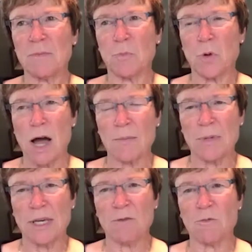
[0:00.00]
brought
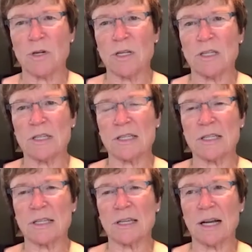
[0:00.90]
me was
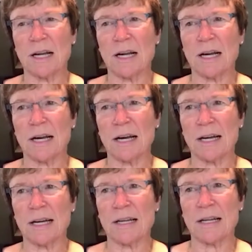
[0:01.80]

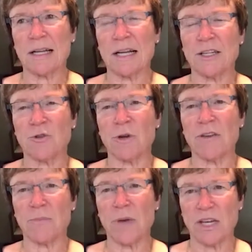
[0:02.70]
uh, a degree
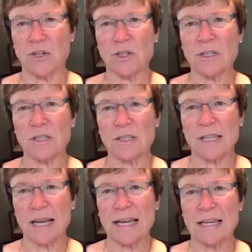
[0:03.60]
of patience
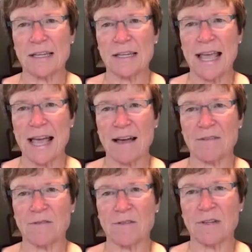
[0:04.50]
that I didn't
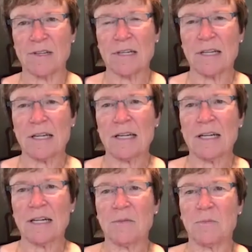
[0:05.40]
have
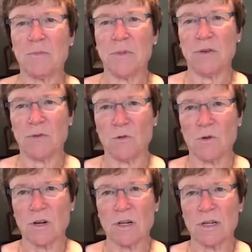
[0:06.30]

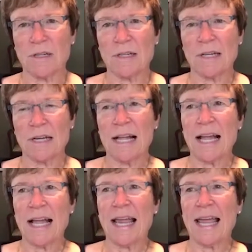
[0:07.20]
before,
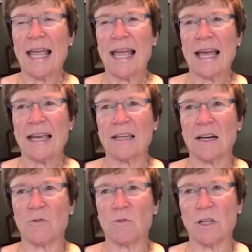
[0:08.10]
and
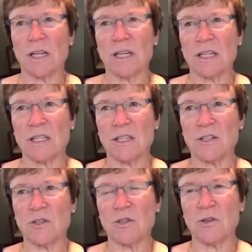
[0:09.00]
a willingness
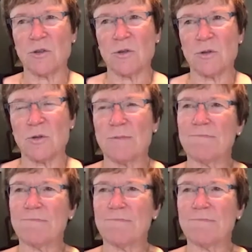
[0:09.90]
to,